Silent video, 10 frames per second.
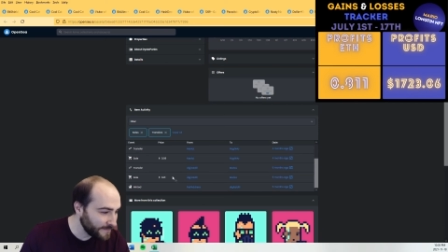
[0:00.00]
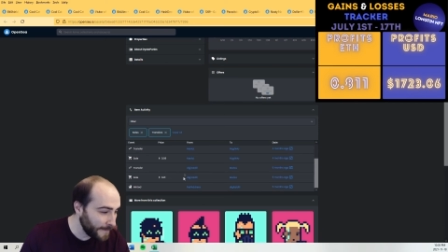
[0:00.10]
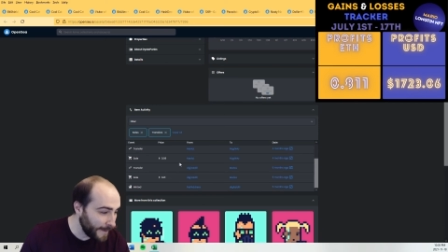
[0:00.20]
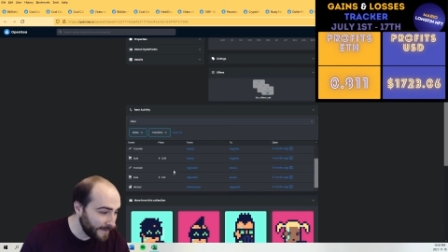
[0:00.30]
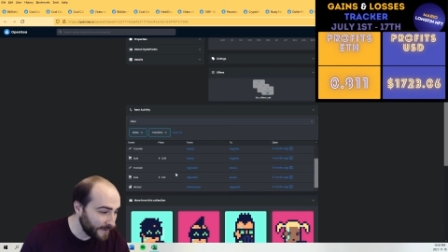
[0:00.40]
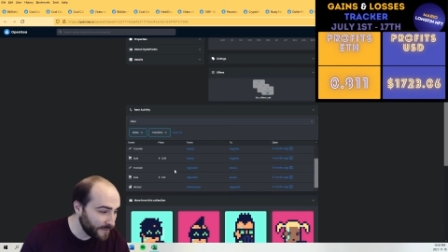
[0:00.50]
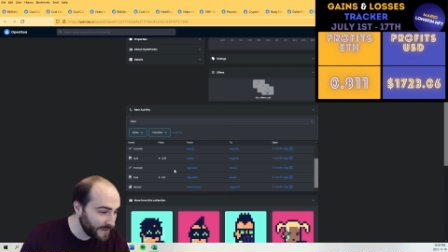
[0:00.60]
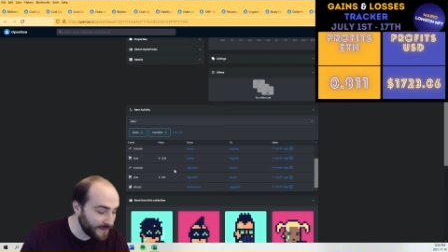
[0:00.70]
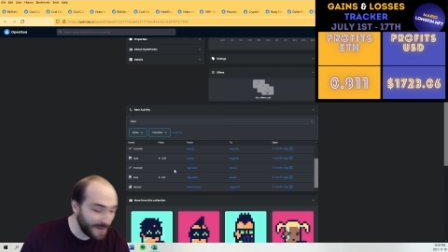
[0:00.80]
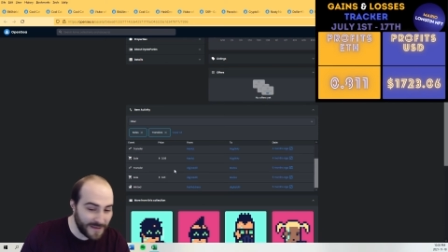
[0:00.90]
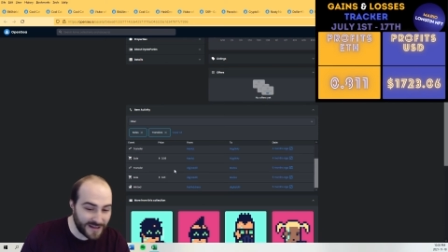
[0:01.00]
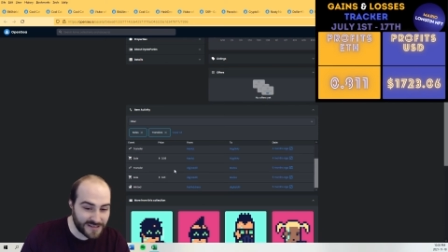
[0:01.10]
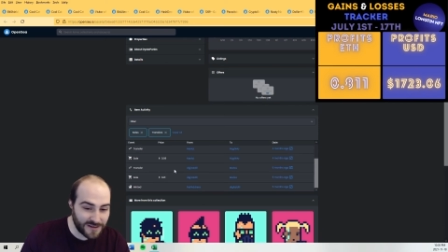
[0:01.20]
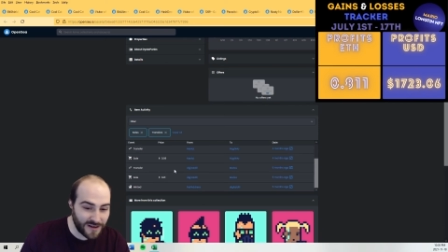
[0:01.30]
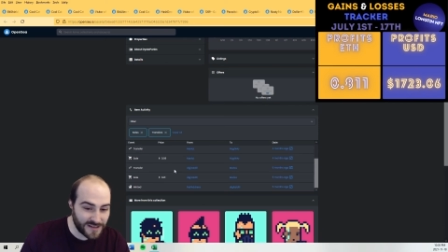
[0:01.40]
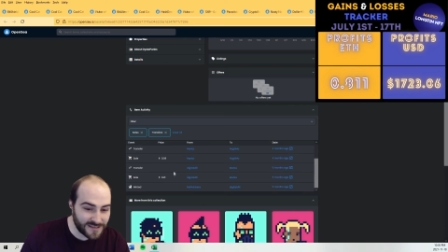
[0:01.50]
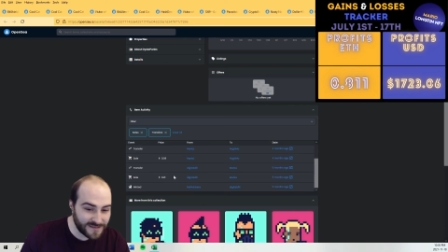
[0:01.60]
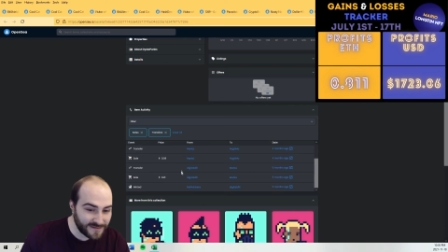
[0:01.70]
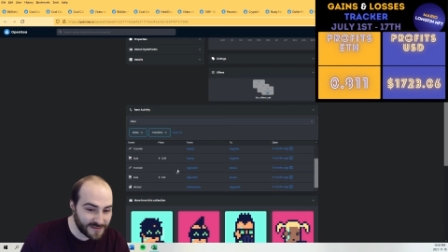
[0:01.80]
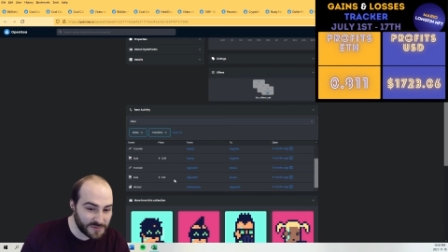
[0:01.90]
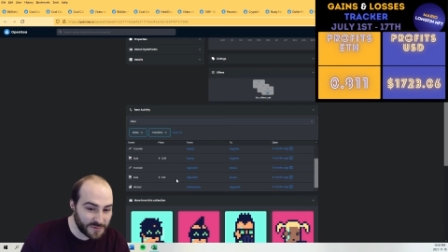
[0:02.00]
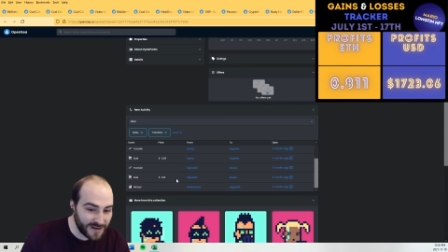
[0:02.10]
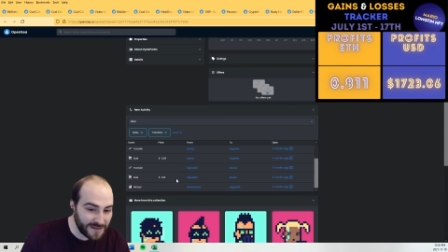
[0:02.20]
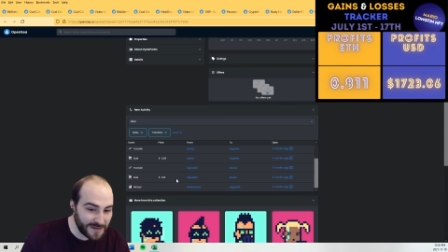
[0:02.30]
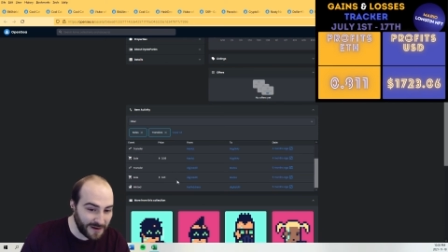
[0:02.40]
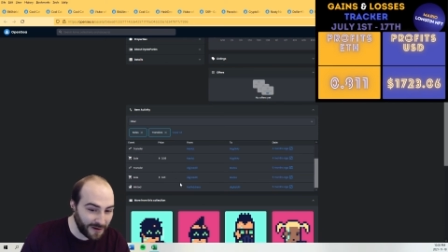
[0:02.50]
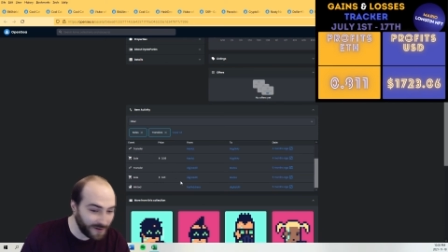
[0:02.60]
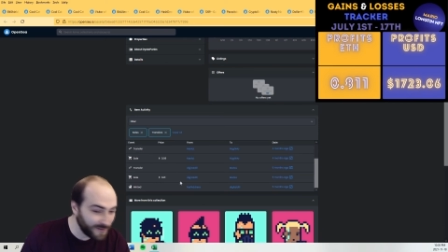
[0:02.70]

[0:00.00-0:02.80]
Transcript: ended up being my biggest loss. This one hit me hard.